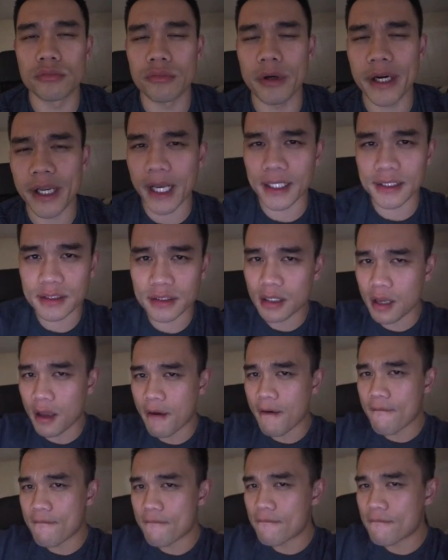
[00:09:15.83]
Right, guys?
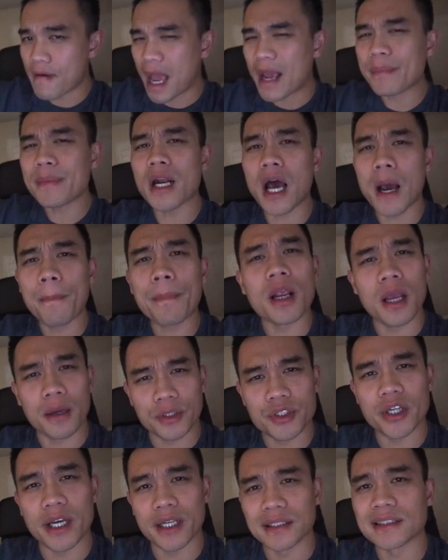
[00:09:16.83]
I'm gonna
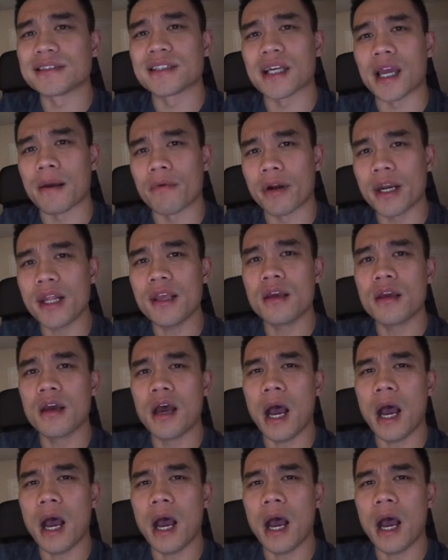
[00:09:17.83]
uppercut you guys this time. Ready?